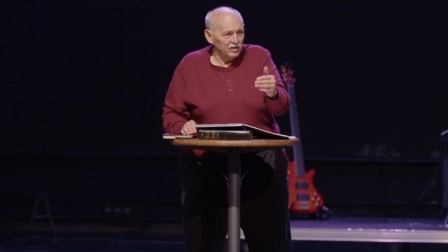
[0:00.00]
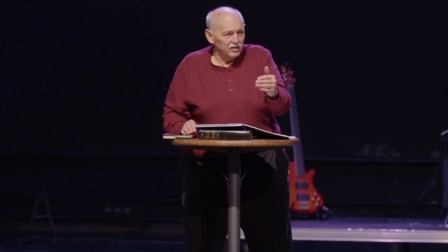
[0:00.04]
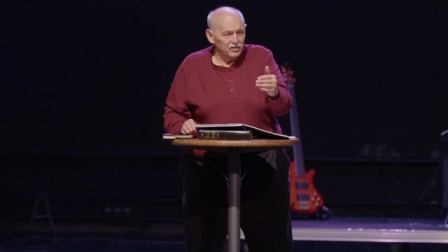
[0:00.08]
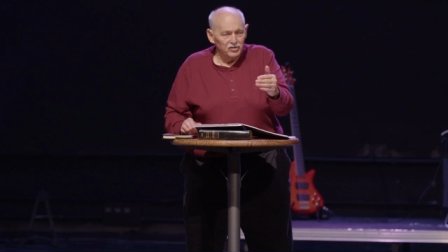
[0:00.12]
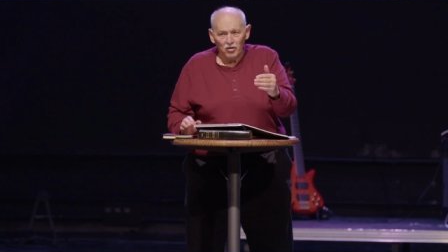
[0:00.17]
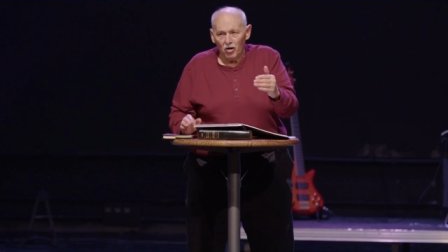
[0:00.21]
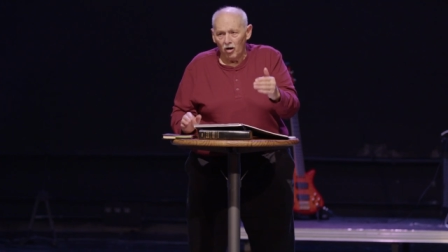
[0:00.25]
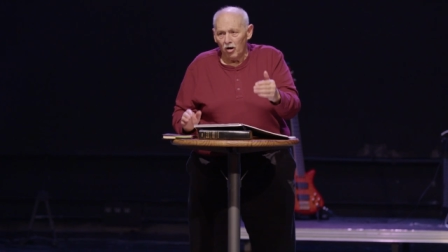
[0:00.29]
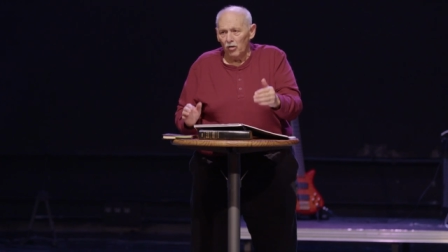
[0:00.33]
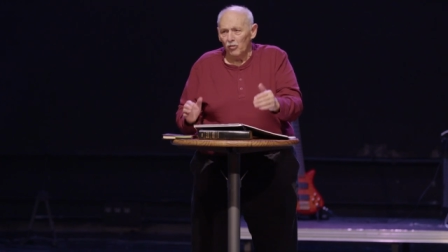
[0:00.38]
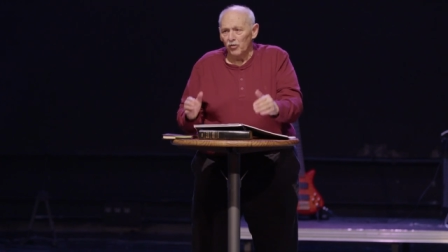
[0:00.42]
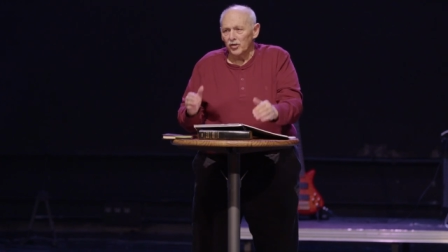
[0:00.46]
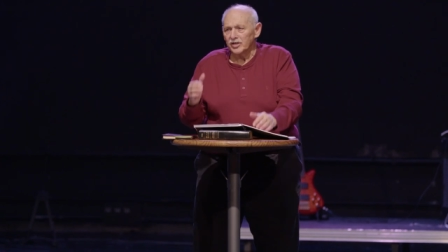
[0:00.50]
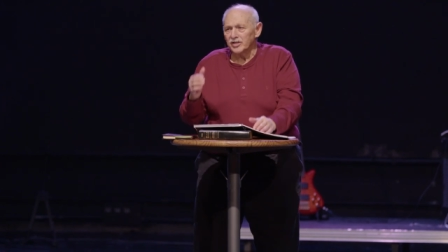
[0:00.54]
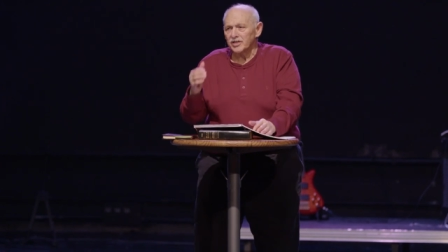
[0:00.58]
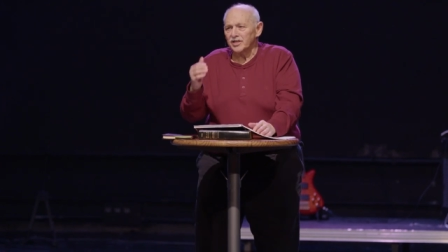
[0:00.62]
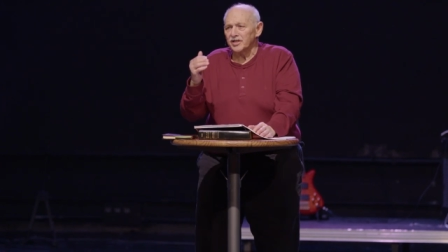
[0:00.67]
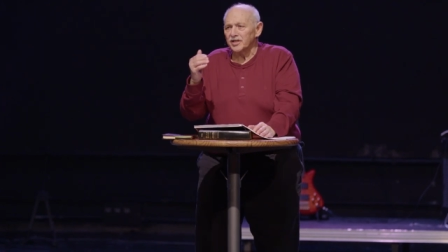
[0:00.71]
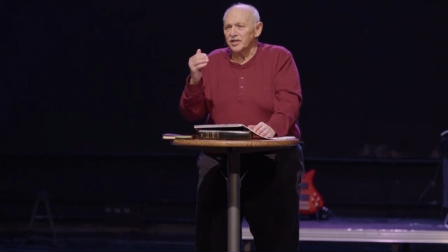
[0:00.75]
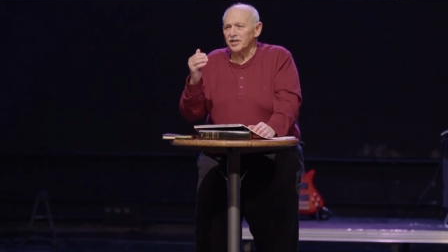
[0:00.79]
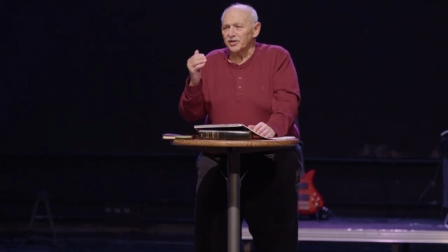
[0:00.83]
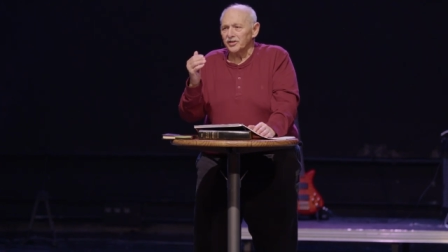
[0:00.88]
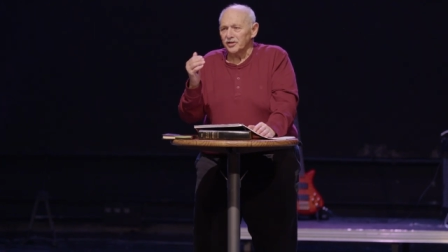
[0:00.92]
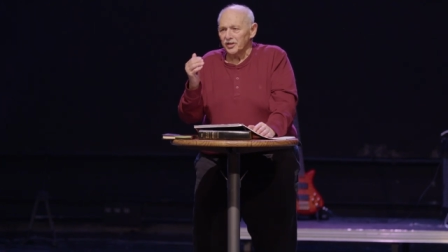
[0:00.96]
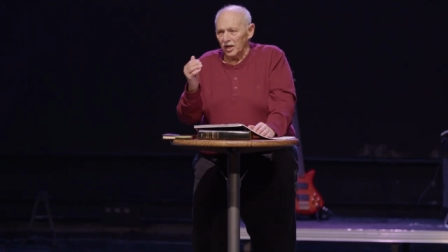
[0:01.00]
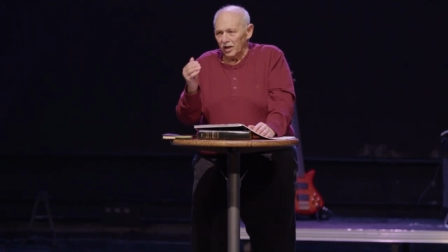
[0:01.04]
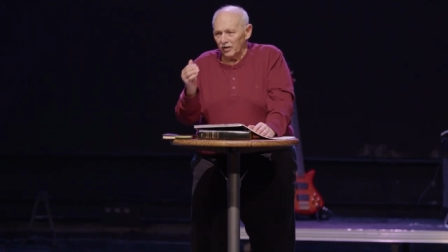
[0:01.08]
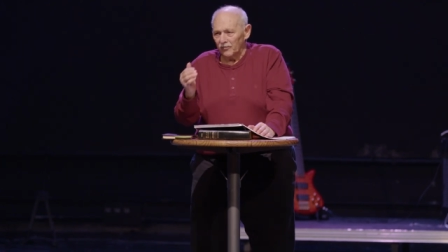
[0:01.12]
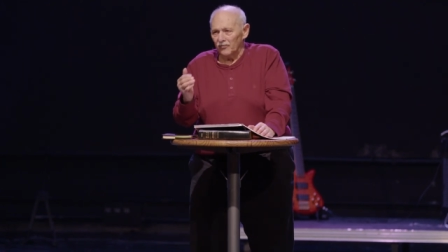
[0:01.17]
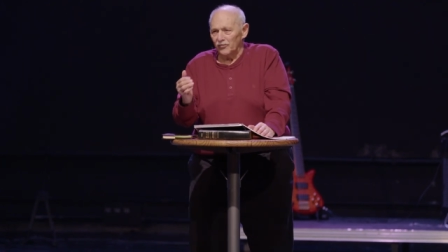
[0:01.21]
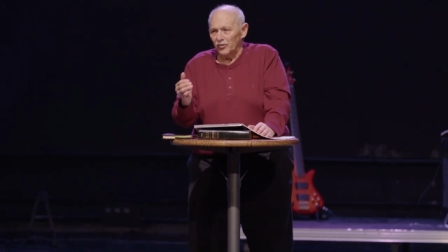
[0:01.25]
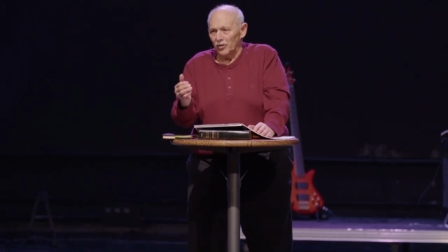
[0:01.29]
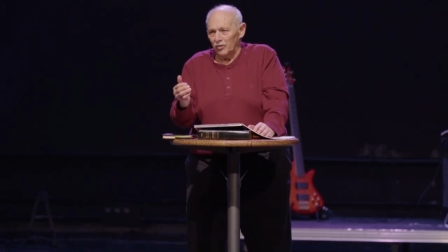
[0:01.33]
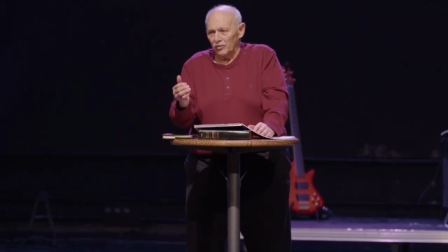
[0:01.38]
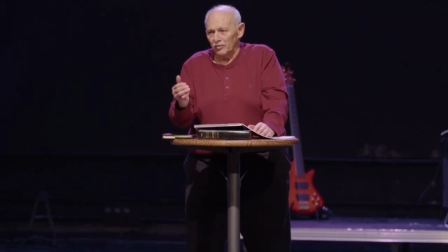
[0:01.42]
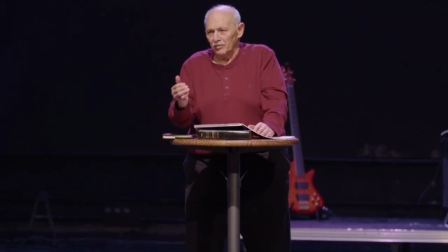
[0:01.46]
is always
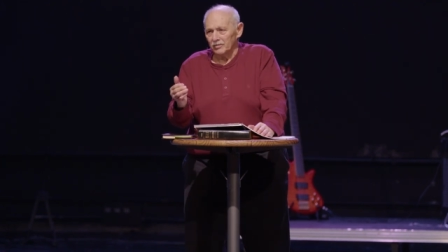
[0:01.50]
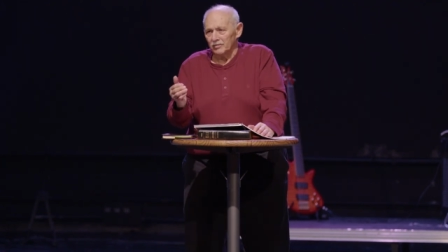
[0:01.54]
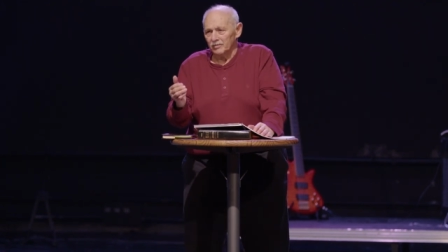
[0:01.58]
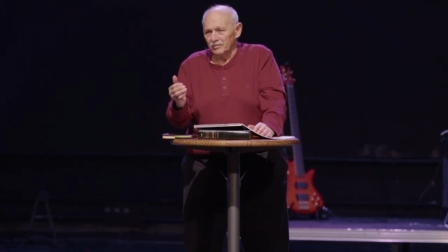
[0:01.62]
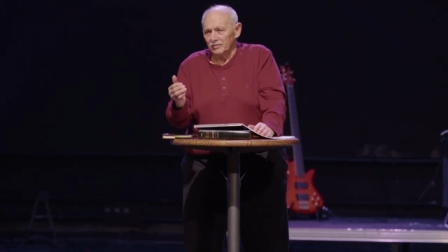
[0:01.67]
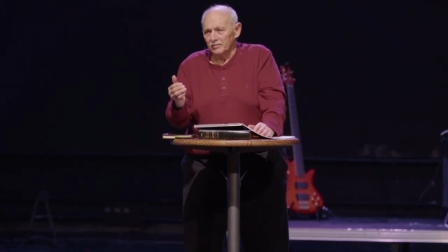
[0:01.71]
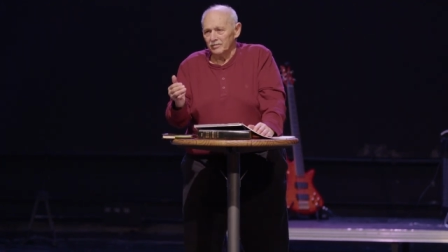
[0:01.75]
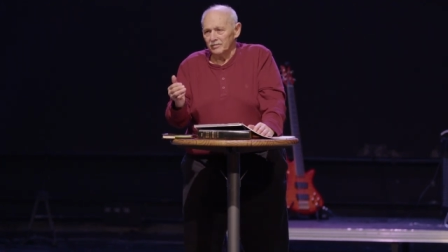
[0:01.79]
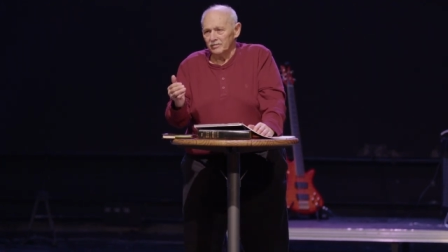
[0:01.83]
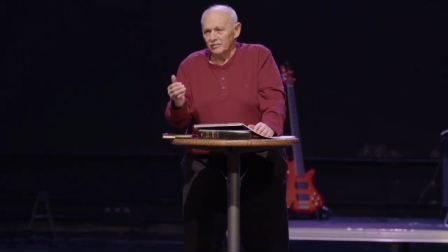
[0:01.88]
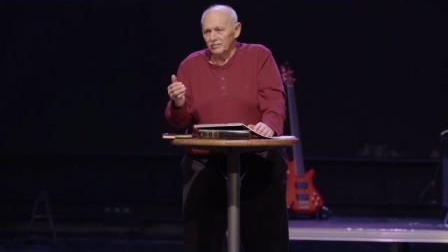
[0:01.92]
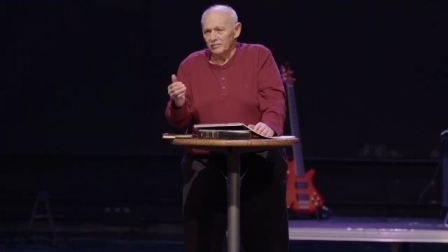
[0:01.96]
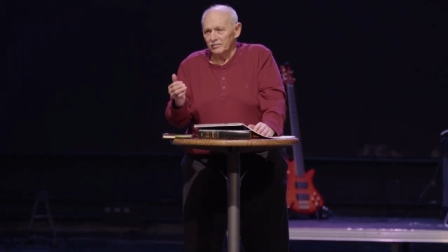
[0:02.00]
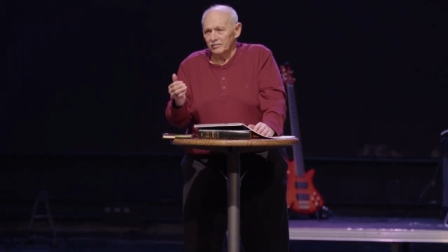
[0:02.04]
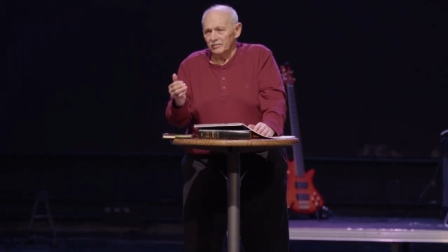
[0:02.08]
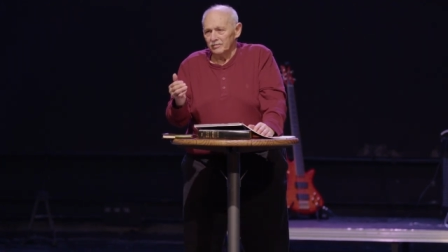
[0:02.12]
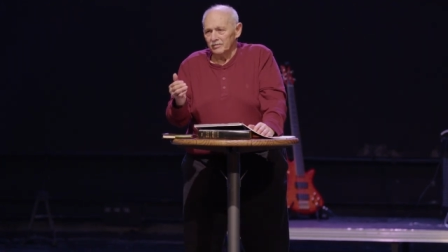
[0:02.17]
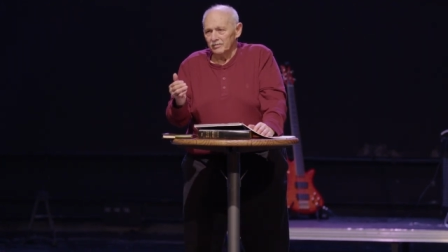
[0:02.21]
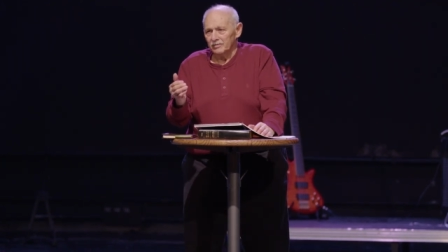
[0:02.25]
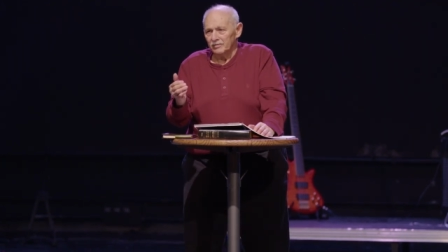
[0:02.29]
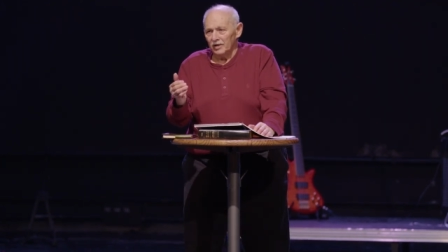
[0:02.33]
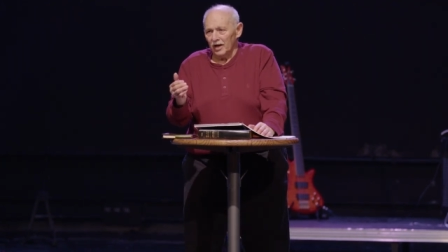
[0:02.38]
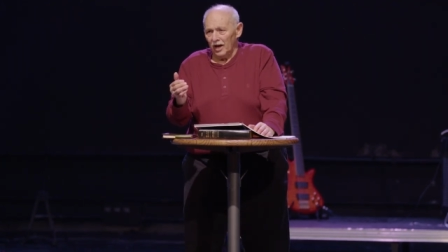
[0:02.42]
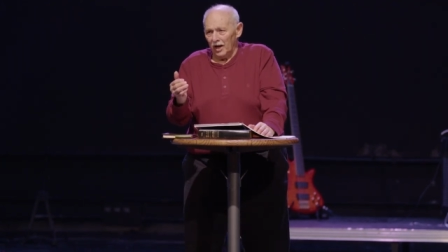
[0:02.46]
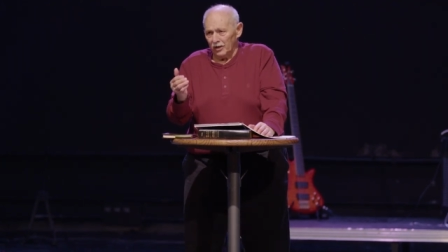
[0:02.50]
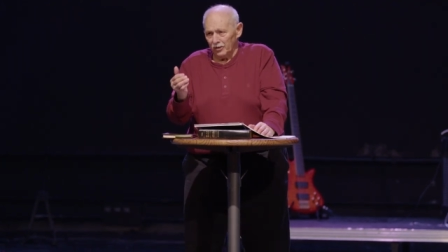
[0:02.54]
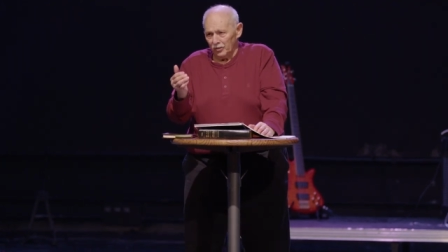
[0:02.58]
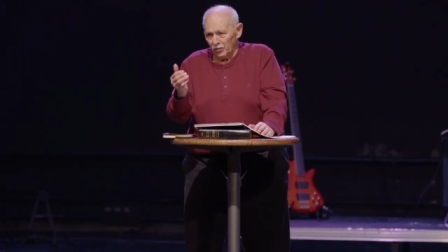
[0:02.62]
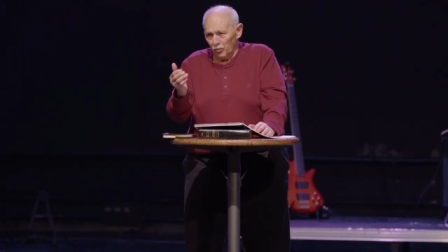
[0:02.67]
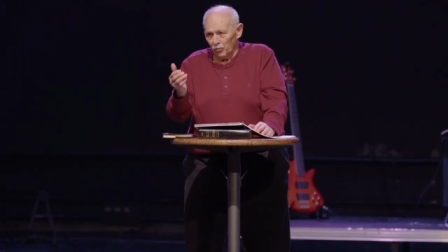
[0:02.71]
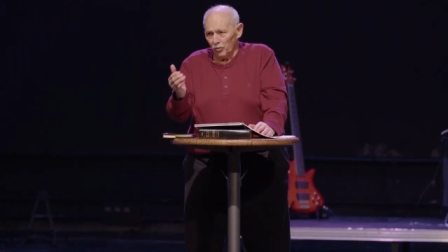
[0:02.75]
thankful and